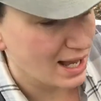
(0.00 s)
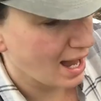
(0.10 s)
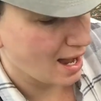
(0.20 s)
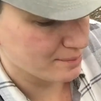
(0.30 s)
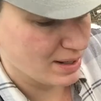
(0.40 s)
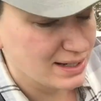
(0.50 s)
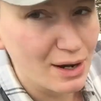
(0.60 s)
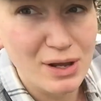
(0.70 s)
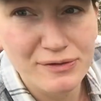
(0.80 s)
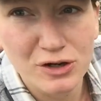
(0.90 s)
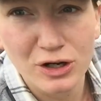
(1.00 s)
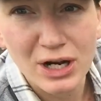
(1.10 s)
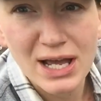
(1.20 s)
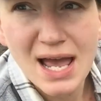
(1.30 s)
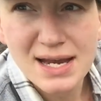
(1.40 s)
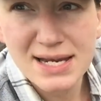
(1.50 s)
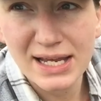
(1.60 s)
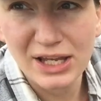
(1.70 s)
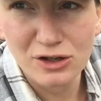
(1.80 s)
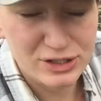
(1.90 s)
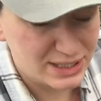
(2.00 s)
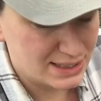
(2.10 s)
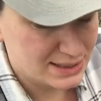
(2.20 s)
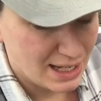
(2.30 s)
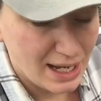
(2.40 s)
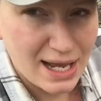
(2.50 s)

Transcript: Now, if you're taking your seeds